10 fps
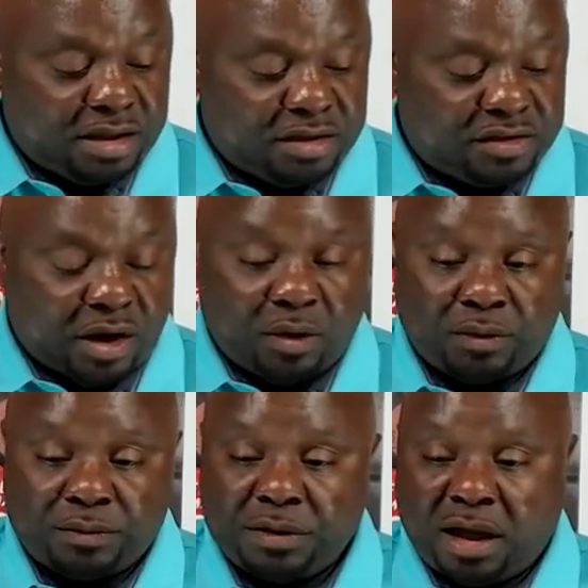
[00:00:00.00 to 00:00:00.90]

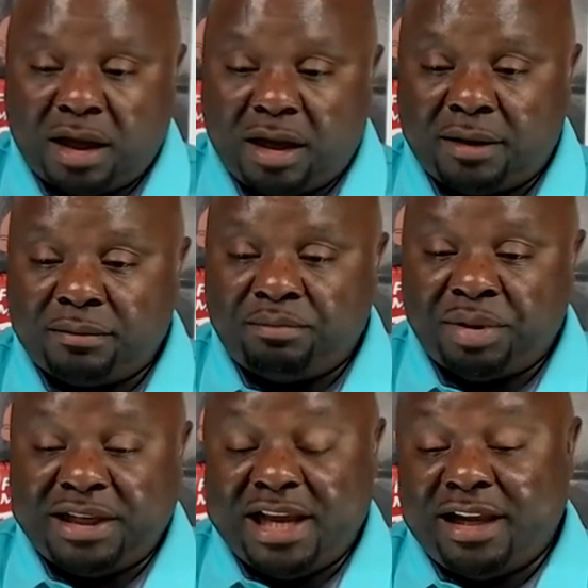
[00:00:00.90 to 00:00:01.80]
So, um,
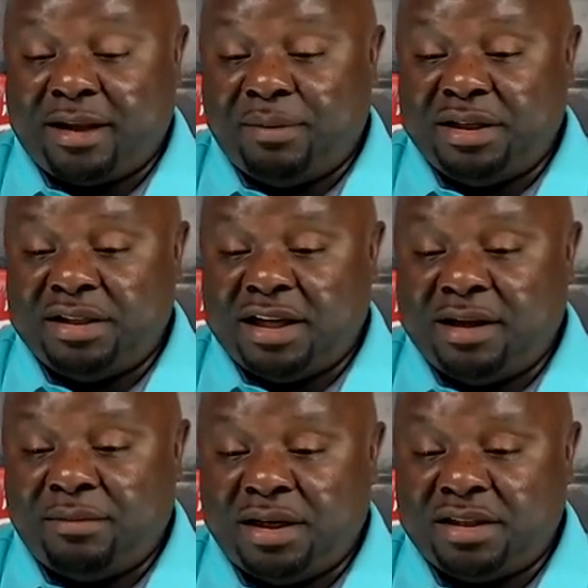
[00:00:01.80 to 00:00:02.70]
but yeah, it can be
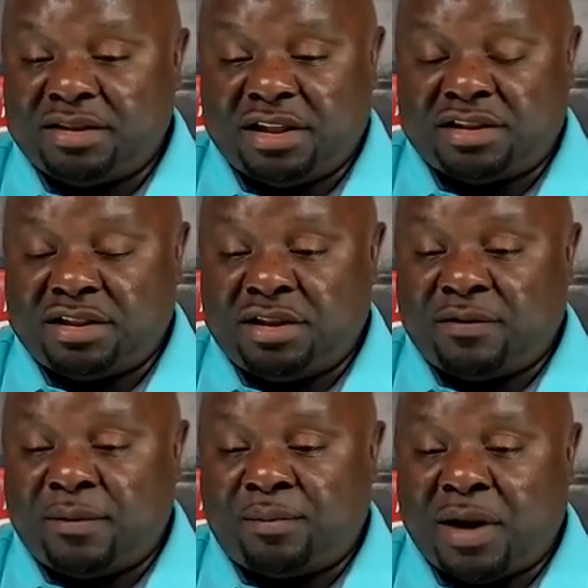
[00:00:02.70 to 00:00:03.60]
done, but it's just a
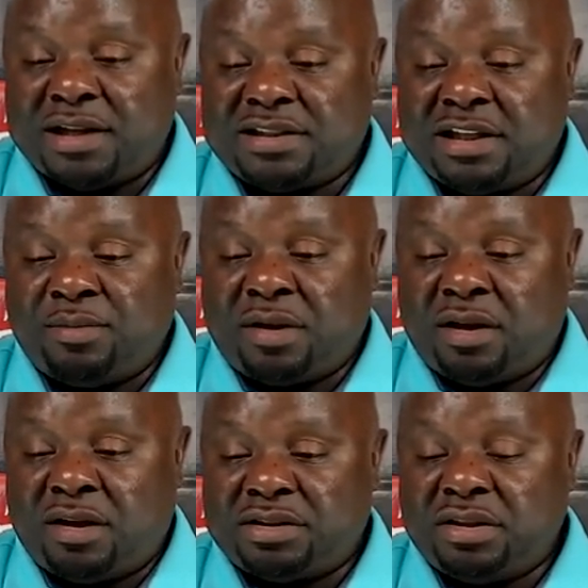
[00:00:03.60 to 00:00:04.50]
different process
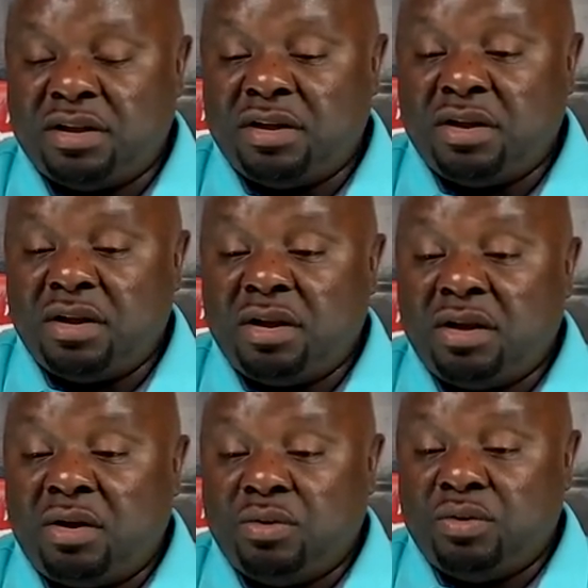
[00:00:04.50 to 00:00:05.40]
because
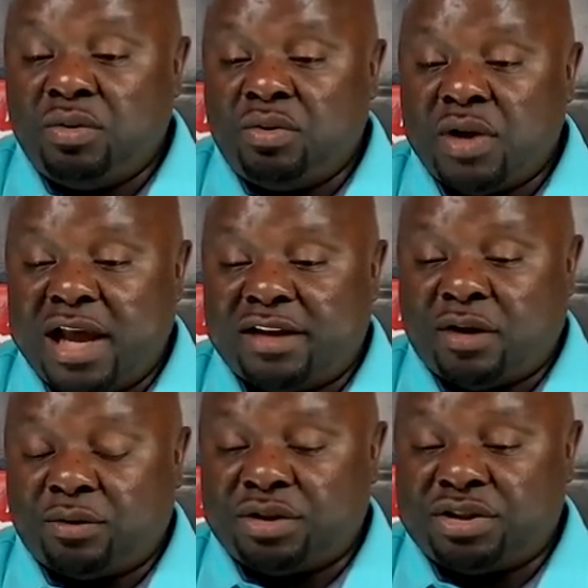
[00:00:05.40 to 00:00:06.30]
who who has
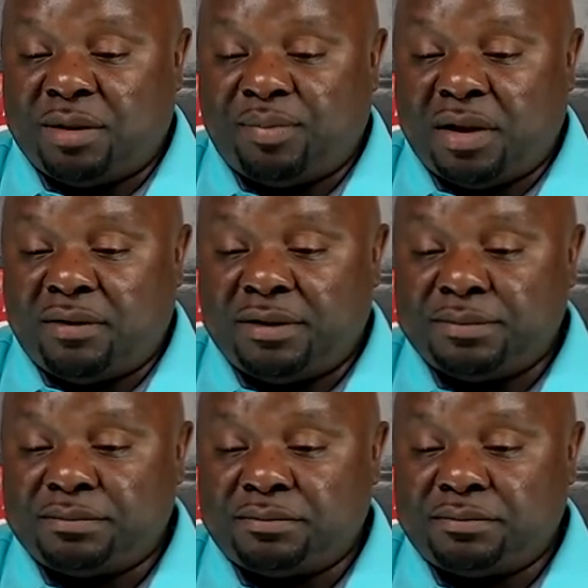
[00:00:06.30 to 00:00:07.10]
ownership of it.